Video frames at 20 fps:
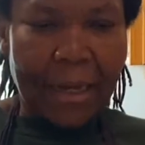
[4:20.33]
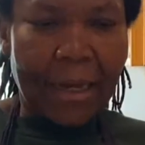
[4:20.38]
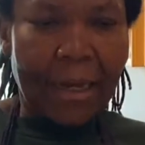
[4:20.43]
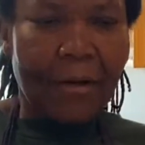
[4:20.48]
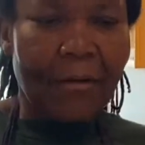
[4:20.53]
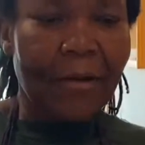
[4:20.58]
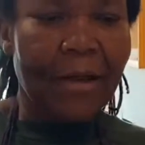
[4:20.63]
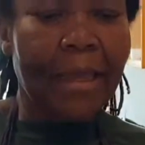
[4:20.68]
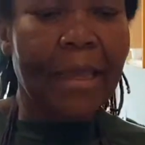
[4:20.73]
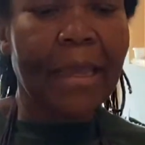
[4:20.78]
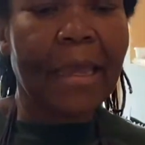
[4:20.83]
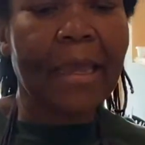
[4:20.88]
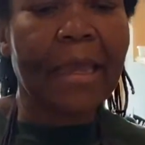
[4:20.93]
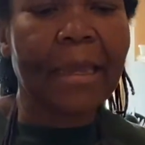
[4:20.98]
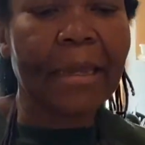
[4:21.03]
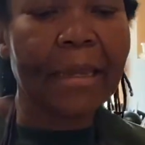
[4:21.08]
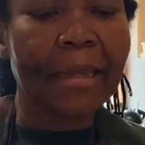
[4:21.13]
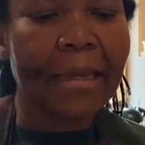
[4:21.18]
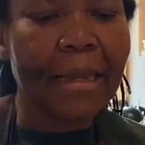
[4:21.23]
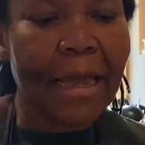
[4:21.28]

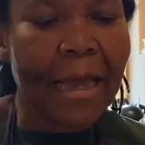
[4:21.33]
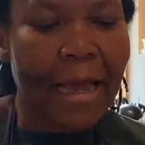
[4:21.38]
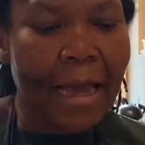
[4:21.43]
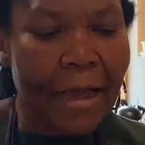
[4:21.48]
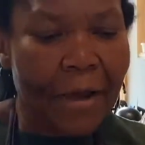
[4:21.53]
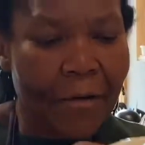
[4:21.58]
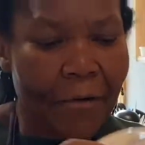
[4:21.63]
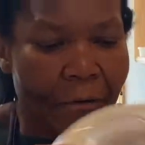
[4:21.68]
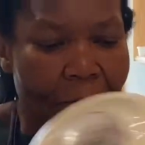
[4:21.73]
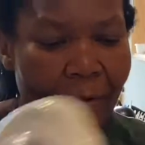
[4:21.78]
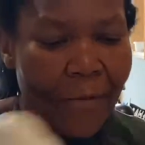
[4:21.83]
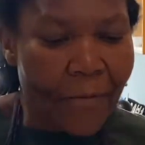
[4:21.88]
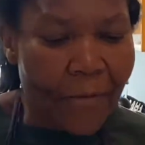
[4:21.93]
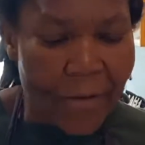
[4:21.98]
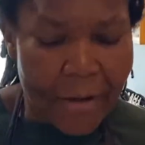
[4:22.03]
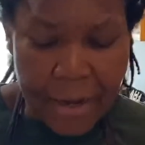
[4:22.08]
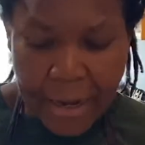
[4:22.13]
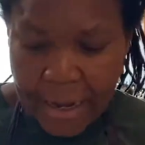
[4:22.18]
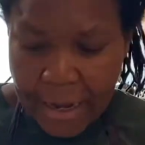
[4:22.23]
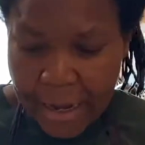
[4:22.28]
Okay, now
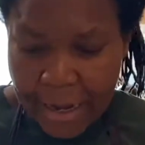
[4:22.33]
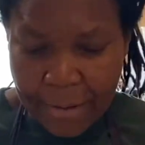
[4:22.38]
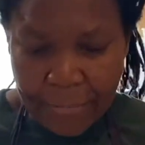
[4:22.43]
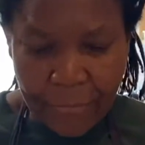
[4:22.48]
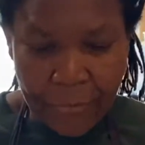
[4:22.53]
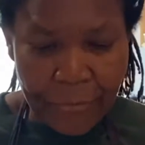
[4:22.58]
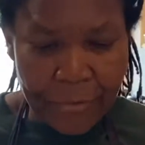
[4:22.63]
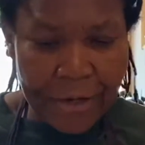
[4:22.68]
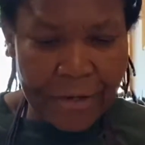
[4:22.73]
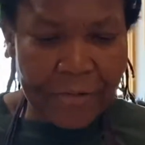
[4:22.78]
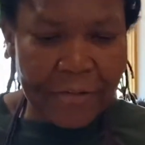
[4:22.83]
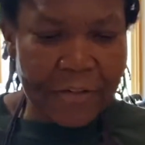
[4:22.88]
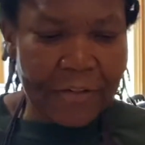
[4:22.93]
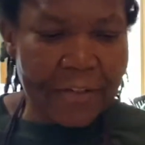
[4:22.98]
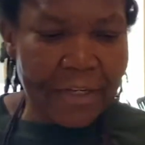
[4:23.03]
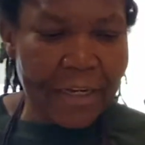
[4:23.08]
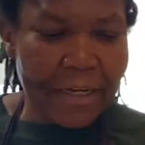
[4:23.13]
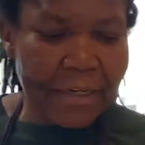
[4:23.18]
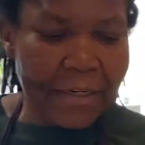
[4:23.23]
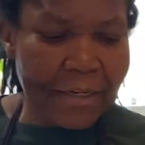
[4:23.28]
I'm going to
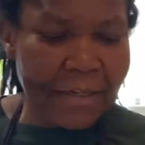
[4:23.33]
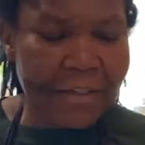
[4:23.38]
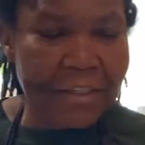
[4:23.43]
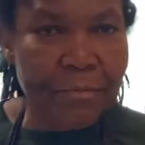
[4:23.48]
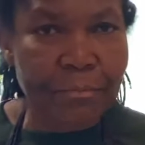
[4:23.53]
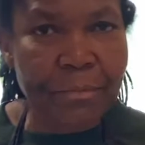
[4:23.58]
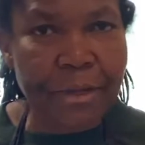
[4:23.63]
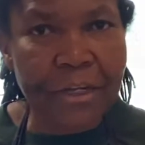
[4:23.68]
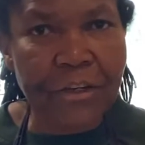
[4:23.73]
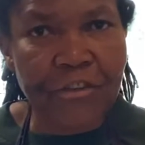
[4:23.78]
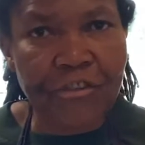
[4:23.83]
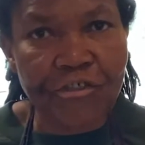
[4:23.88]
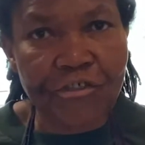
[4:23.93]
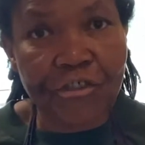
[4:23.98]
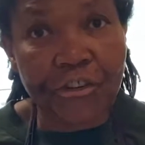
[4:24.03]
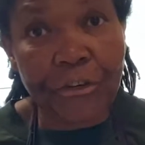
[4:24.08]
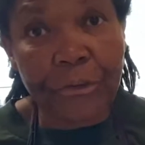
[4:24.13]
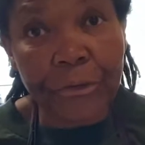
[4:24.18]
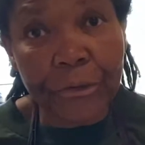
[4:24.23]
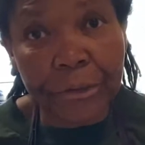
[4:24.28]
take this
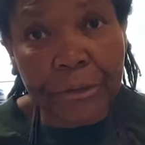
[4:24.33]
mixture.